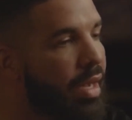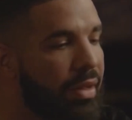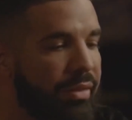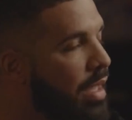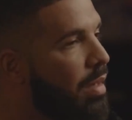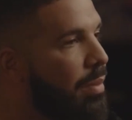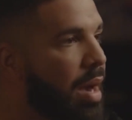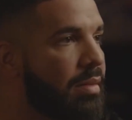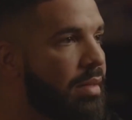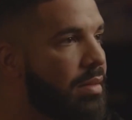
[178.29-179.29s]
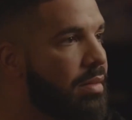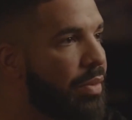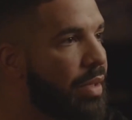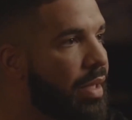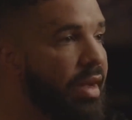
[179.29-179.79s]
I don't think anybody says
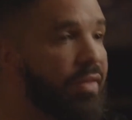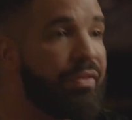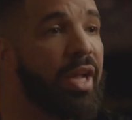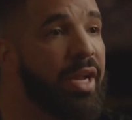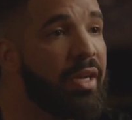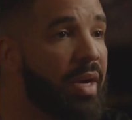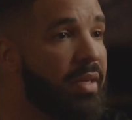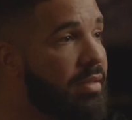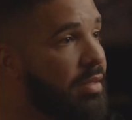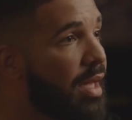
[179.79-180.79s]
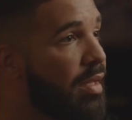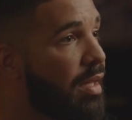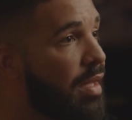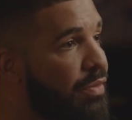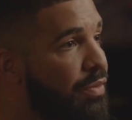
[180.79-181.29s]
that. Really. I never heard anybody say that in
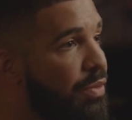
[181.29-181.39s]
the last few